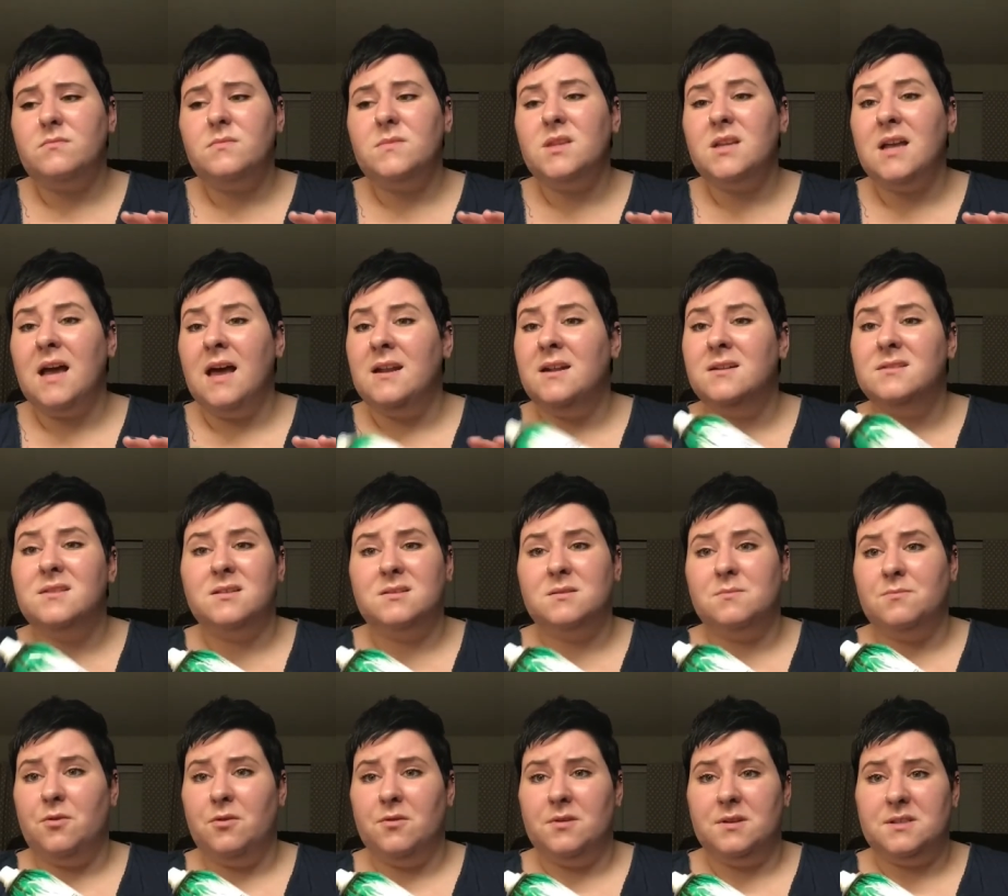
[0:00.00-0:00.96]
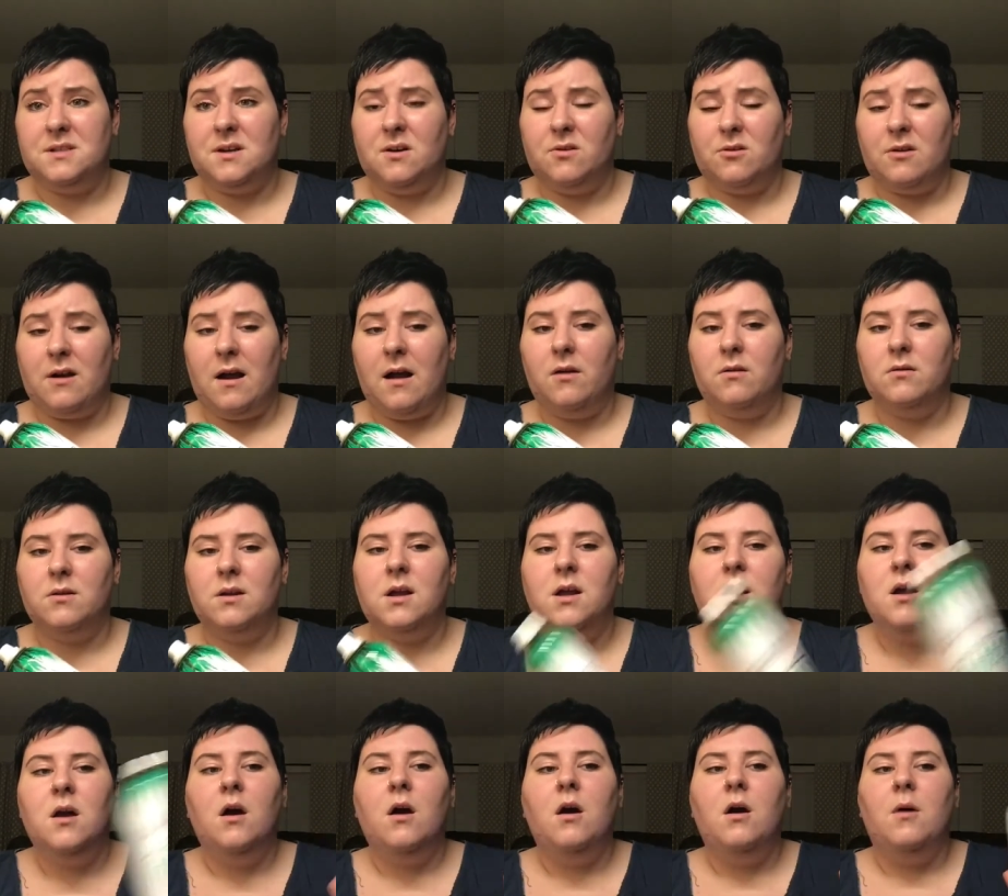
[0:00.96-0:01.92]
and it doesn't pull the toner out.
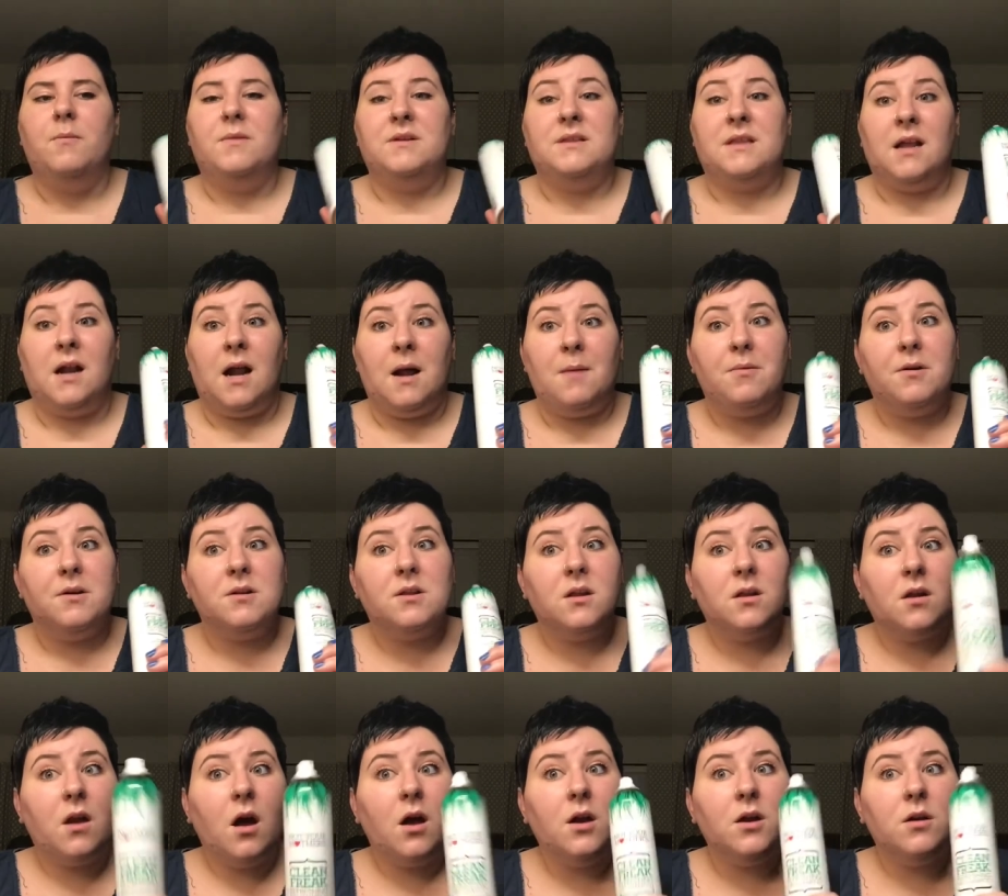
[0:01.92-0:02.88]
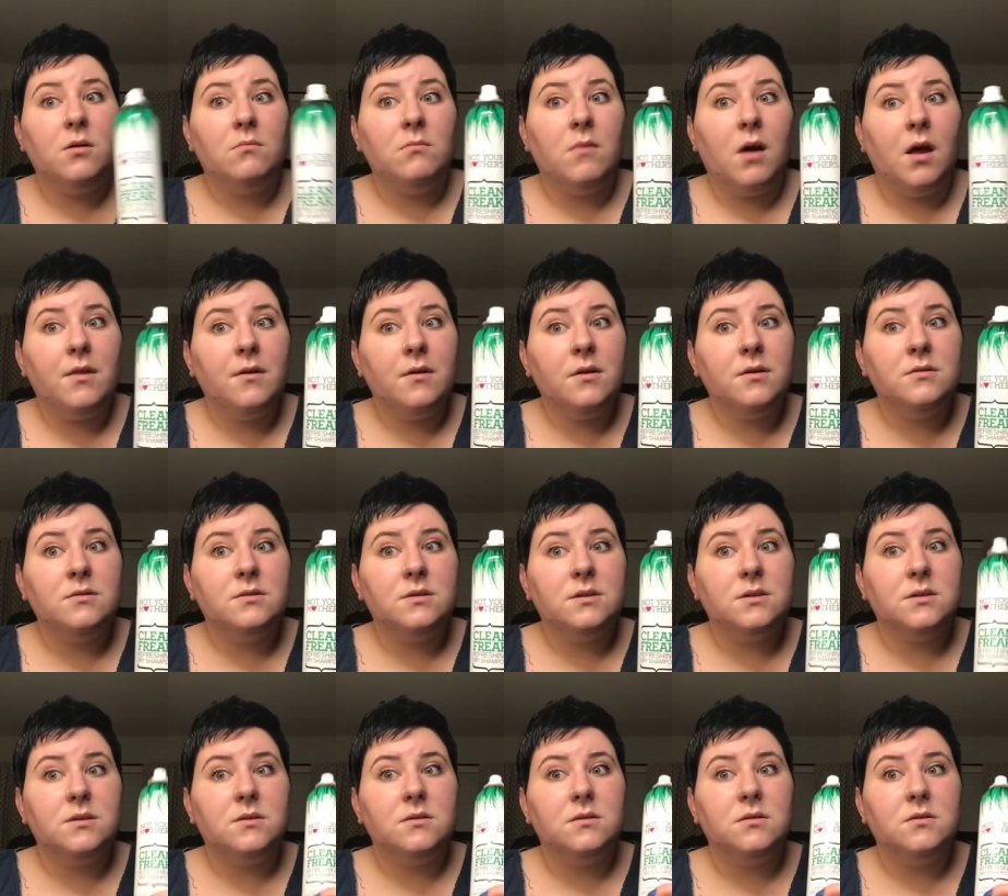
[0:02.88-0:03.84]
But then I put the Not Your
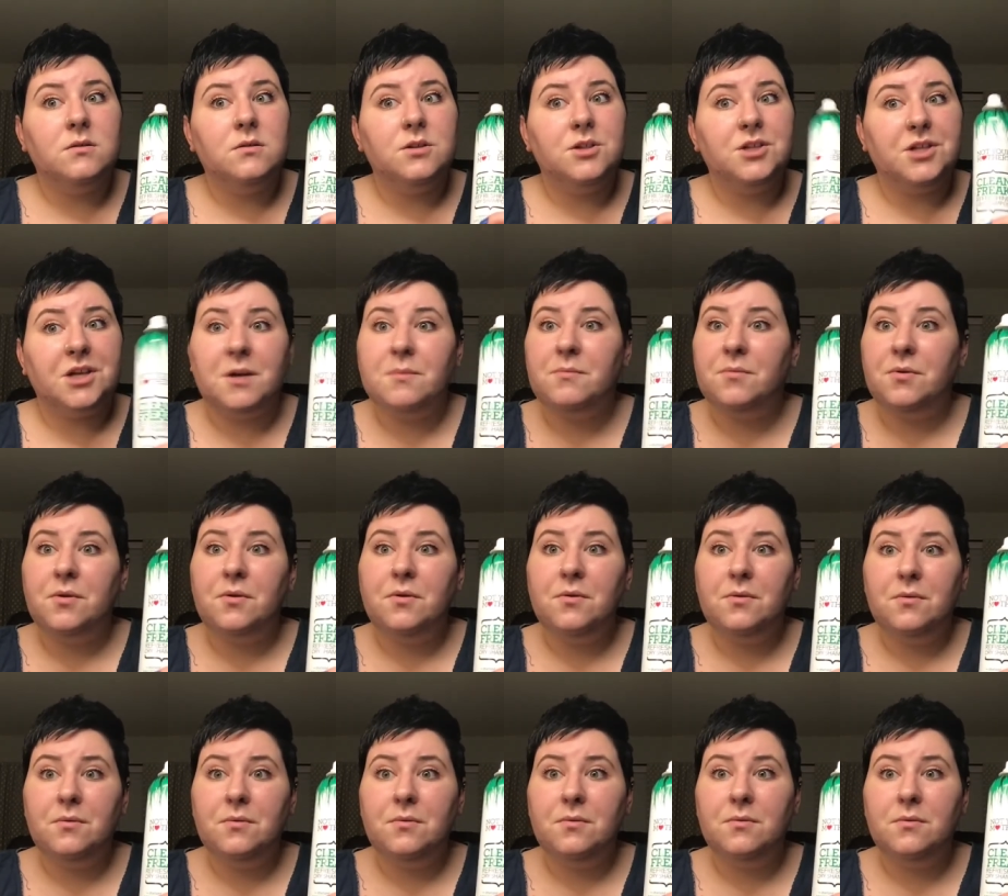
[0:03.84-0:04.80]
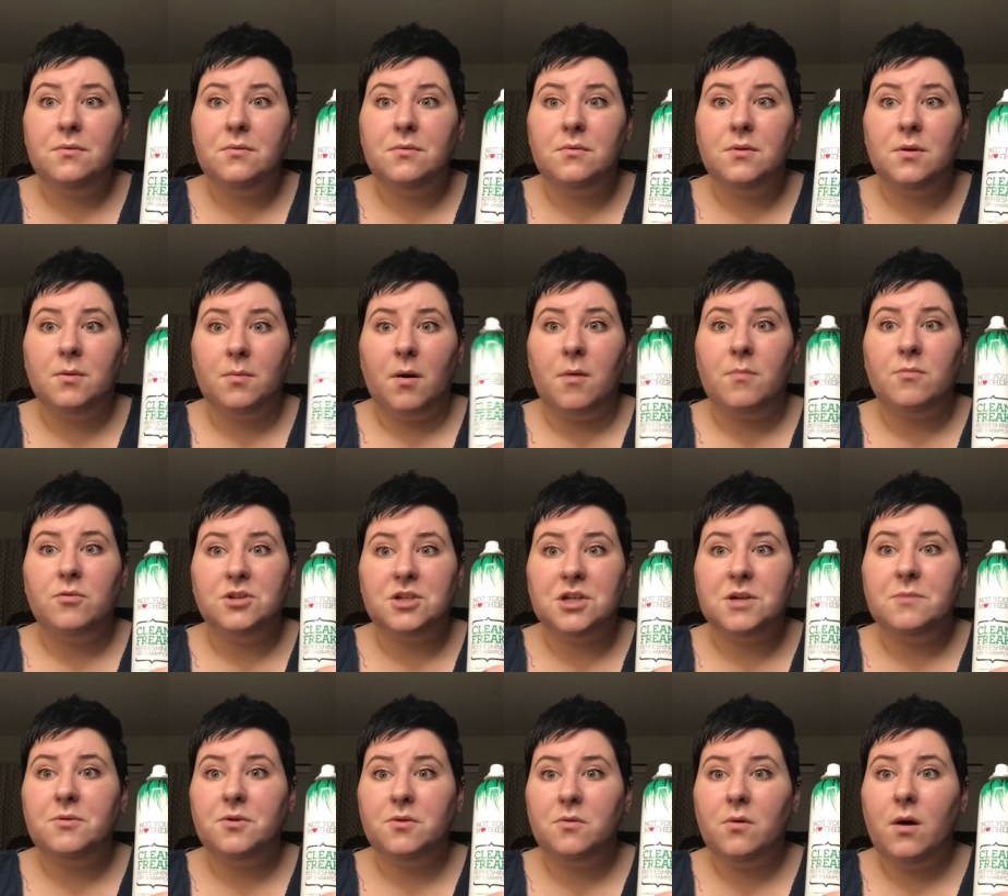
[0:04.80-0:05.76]
Mother's shampoo, the purple
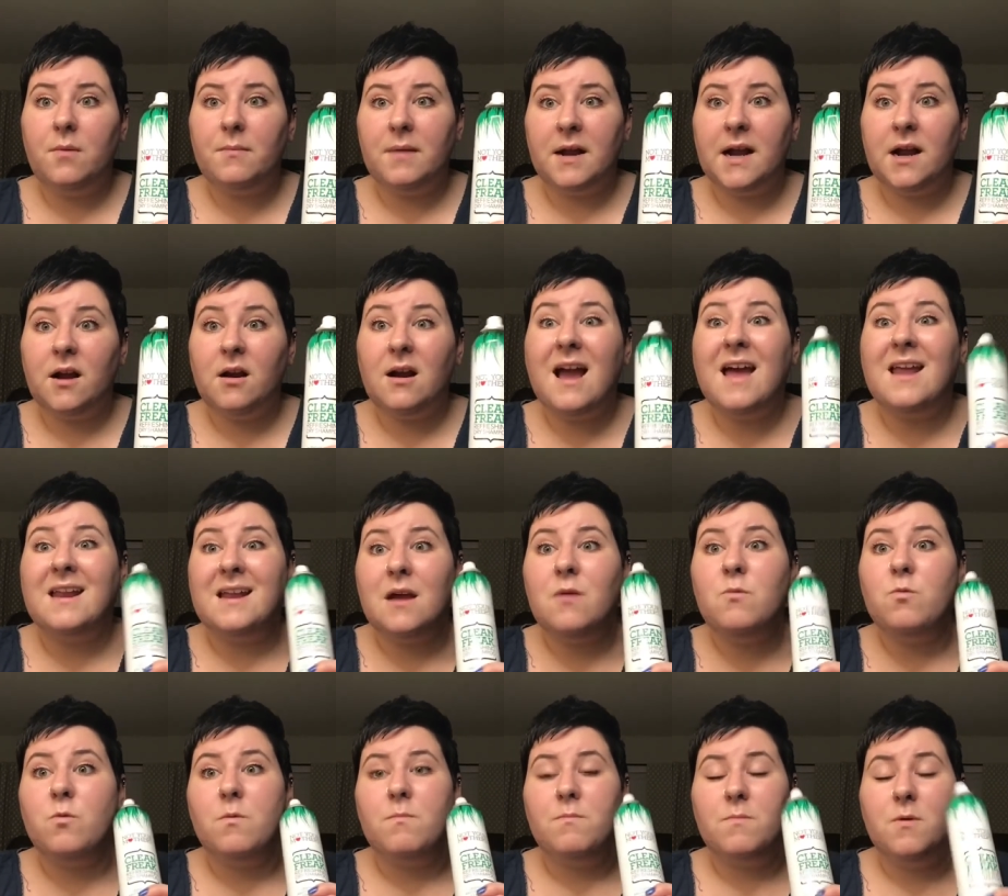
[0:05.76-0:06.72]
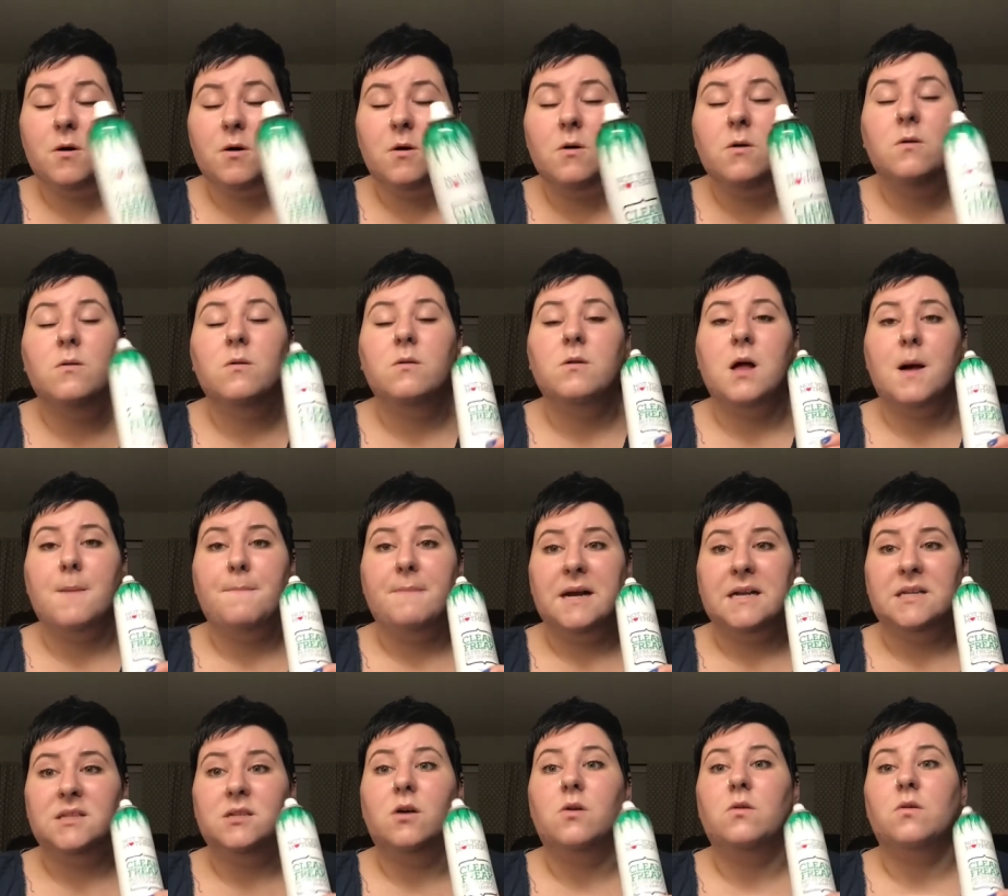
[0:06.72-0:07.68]
shampoo, on my hair, and it will pull my
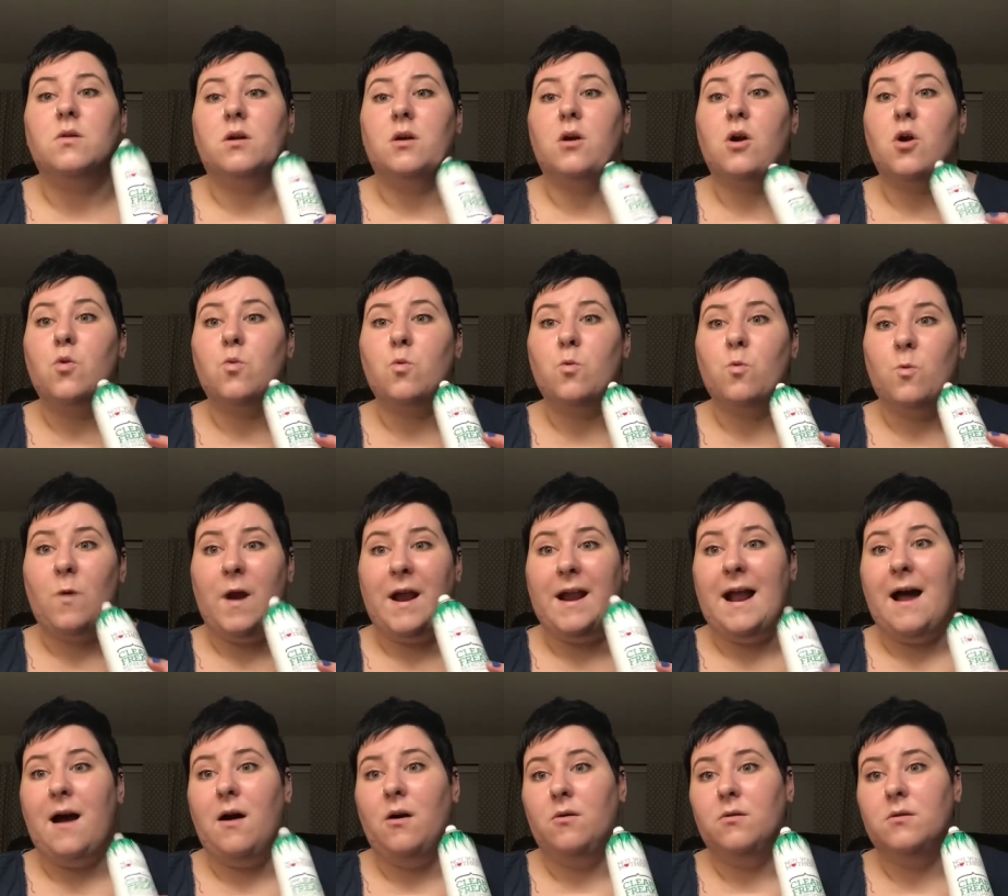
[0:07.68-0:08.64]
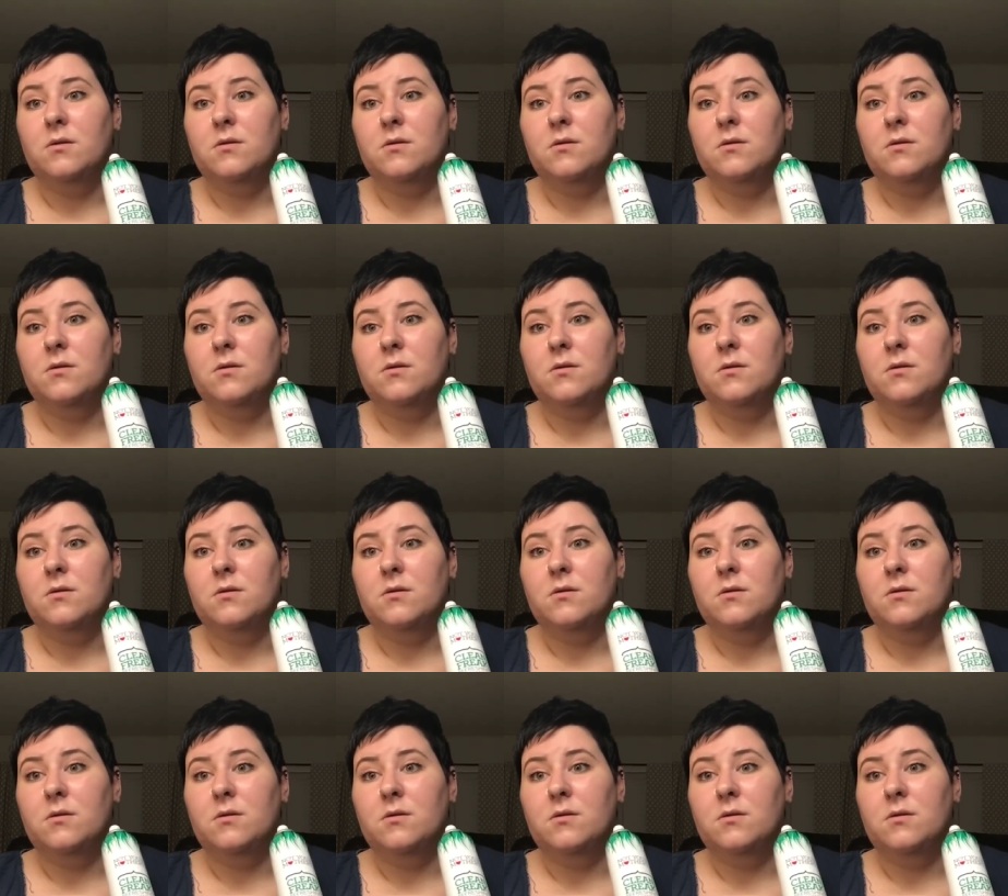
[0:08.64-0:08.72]
toner right out,